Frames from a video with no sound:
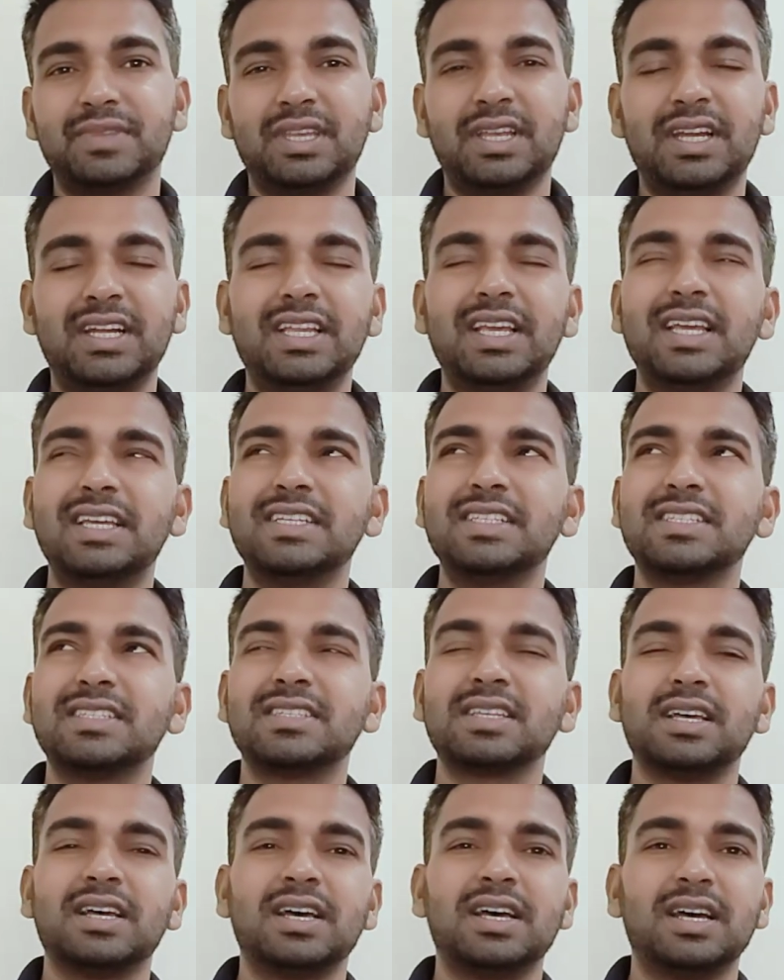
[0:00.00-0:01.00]
India is
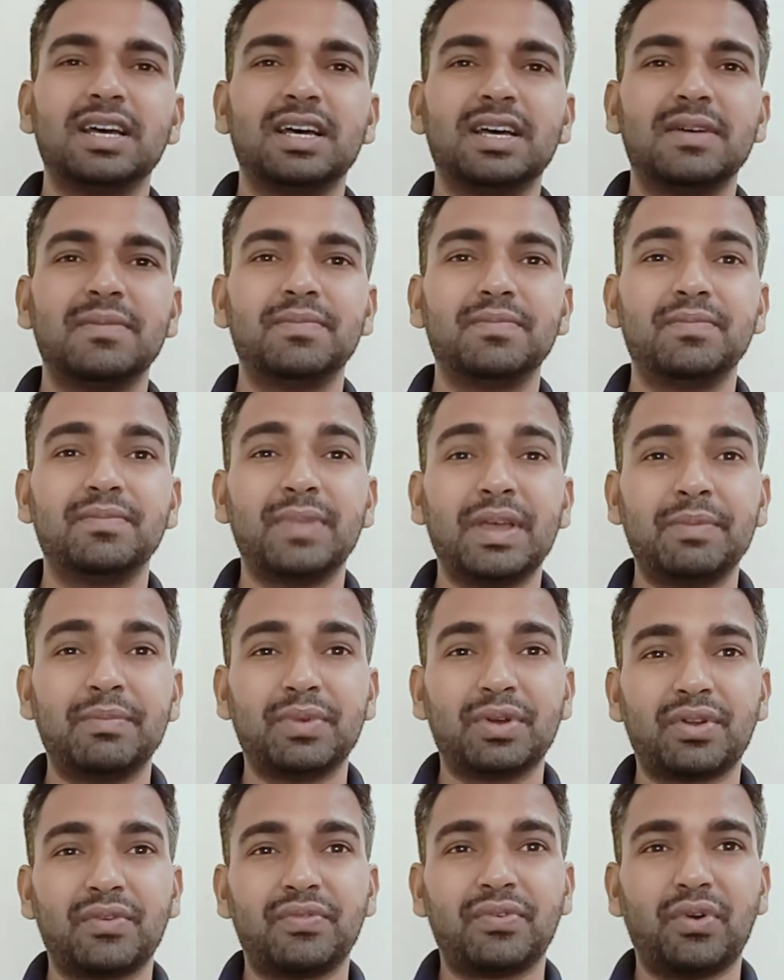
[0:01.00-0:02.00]
a
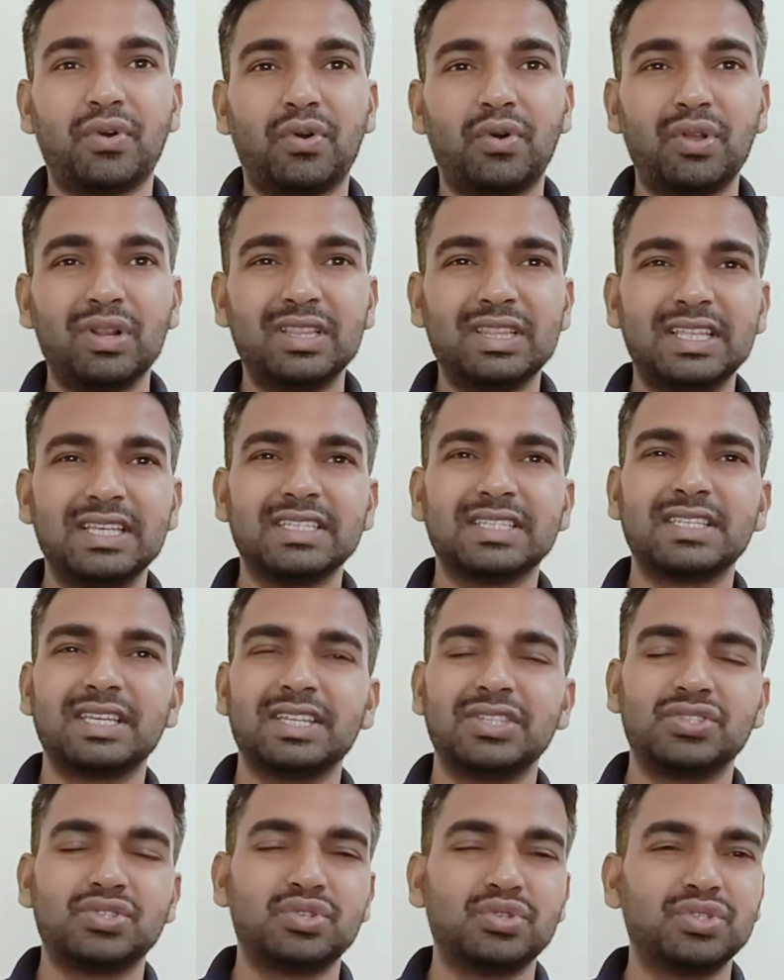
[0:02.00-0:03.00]
member of all these
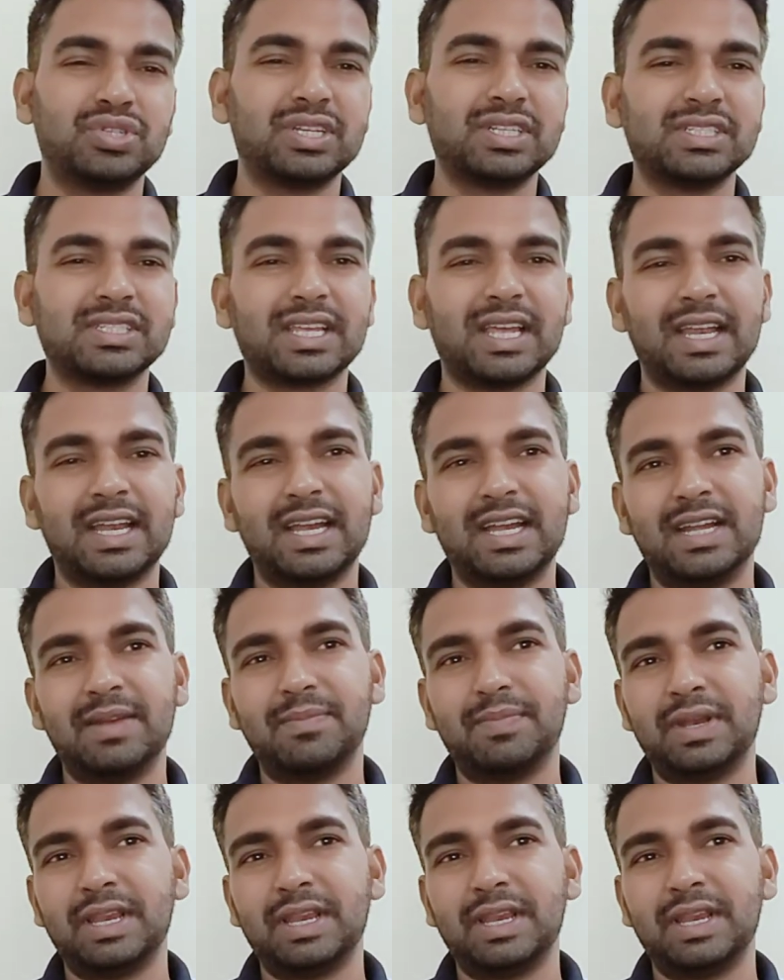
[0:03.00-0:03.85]
institutions and